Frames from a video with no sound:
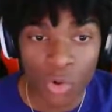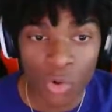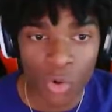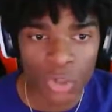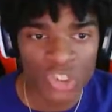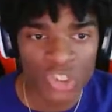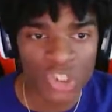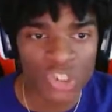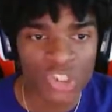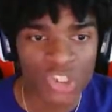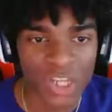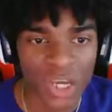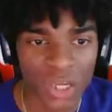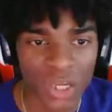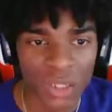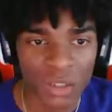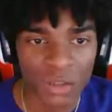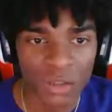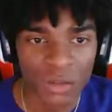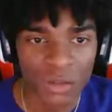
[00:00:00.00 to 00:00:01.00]
Gorgie
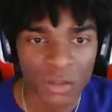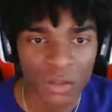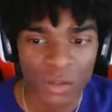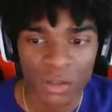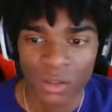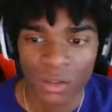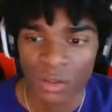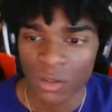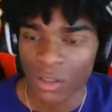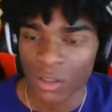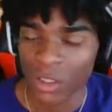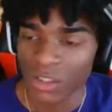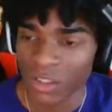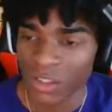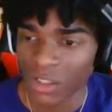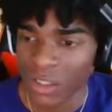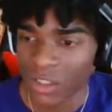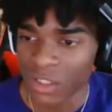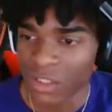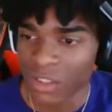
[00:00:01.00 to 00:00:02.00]
Zhang? I
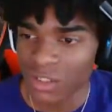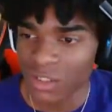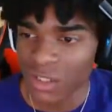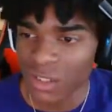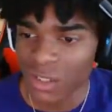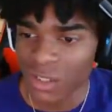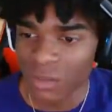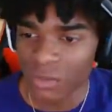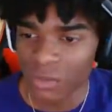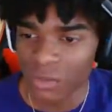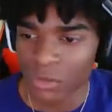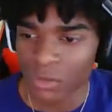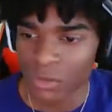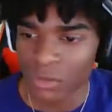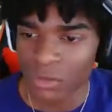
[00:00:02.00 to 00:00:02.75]
think that's his name. Or...